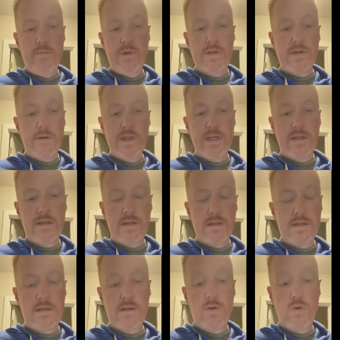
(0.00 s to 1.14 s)
Some of
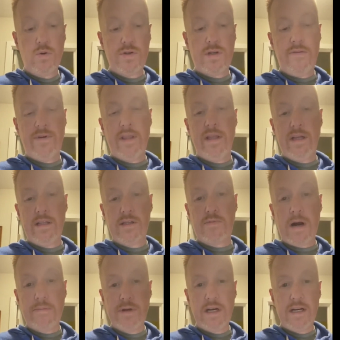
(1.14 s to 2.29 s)
the cool stuff I think that's
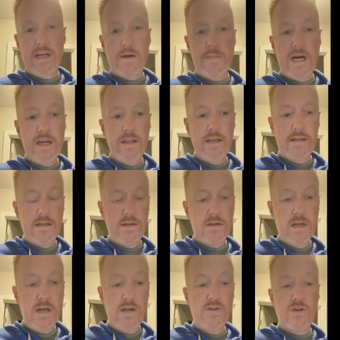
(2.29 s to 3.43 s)
probably going to come out of this is
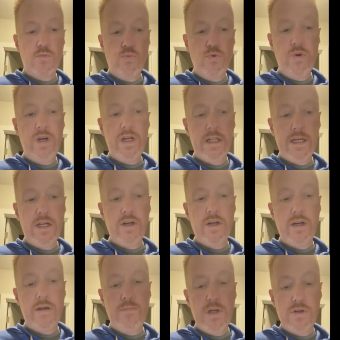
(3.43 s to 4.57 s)
some really
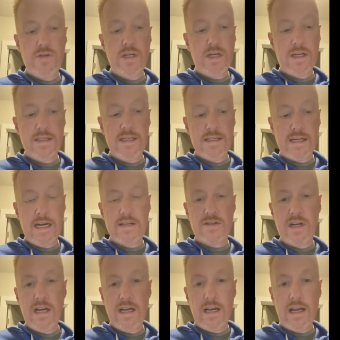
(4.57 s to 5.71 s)
good music, because these guys are
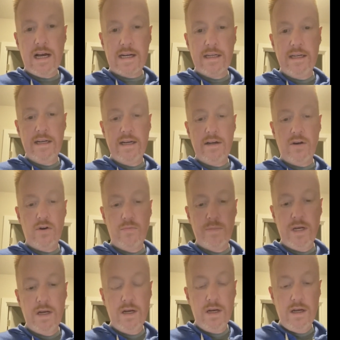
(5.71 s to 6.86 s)
getting locked in at home
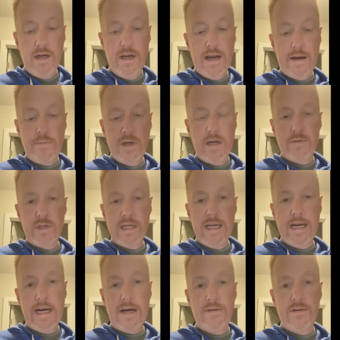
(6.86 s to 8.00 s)
and not being able to get
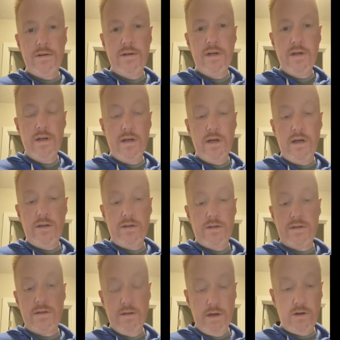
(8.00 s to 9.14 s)
out, and
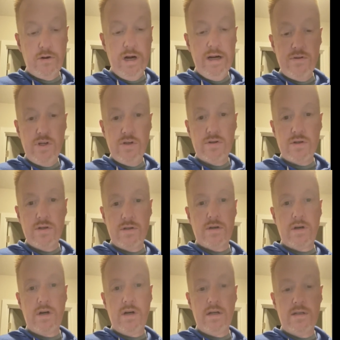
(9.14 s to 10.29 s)
the creative juices are
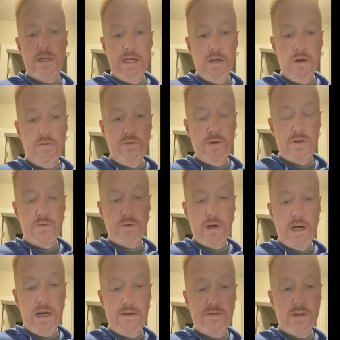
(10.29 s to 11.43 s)
going to take over, so we're going
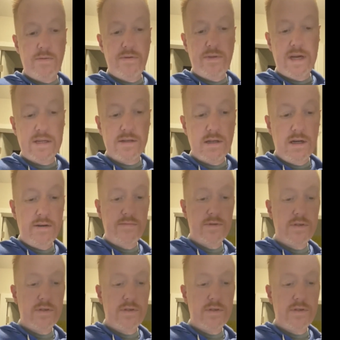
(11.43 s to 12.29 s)
to have some of that stuff.